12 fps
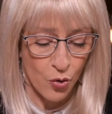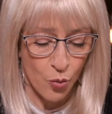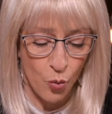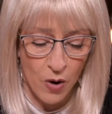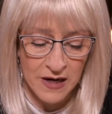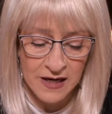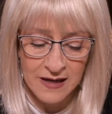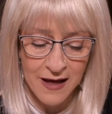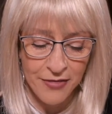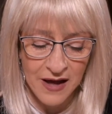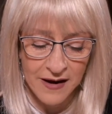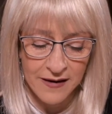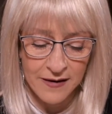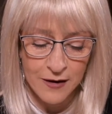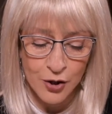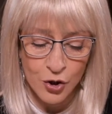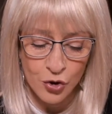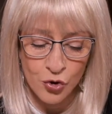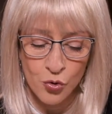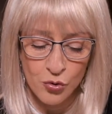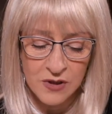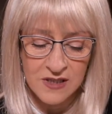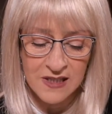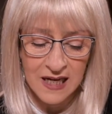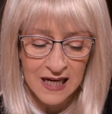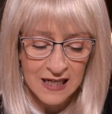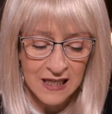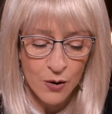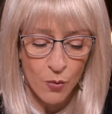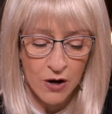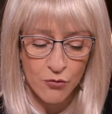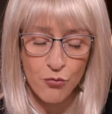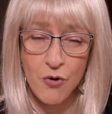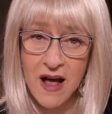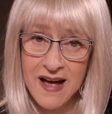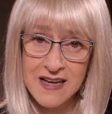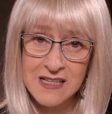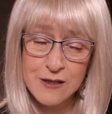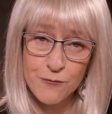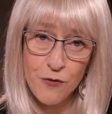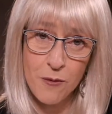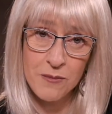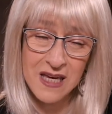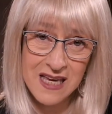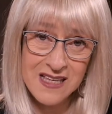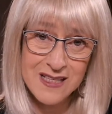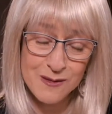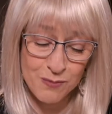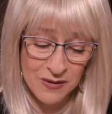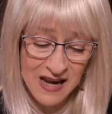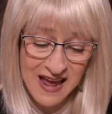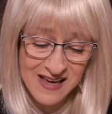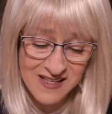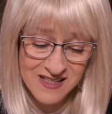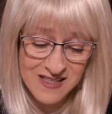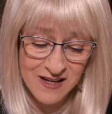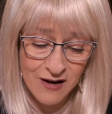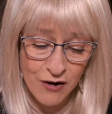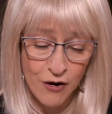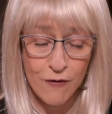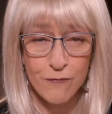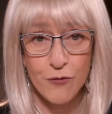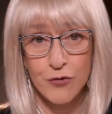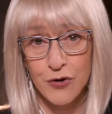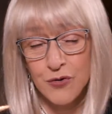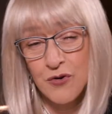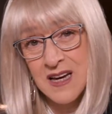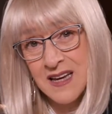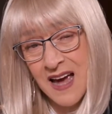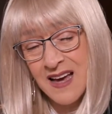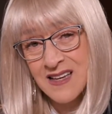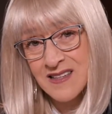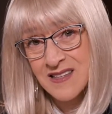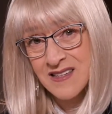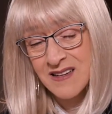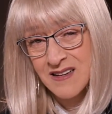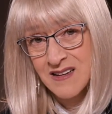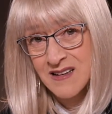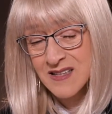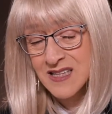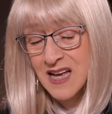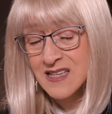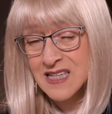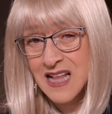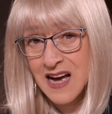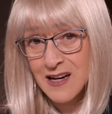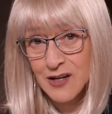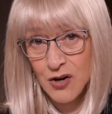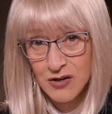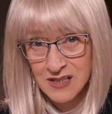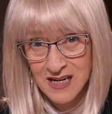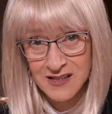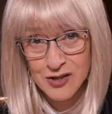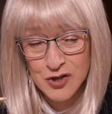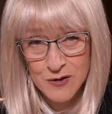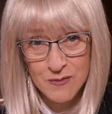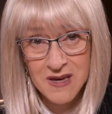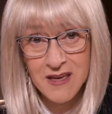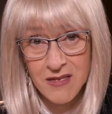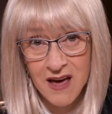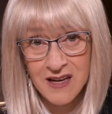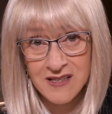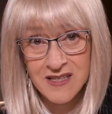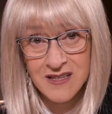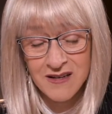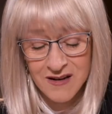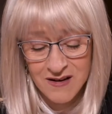one another, nor did anyone rise from his place for three days. Sounds like lockdown to me, that.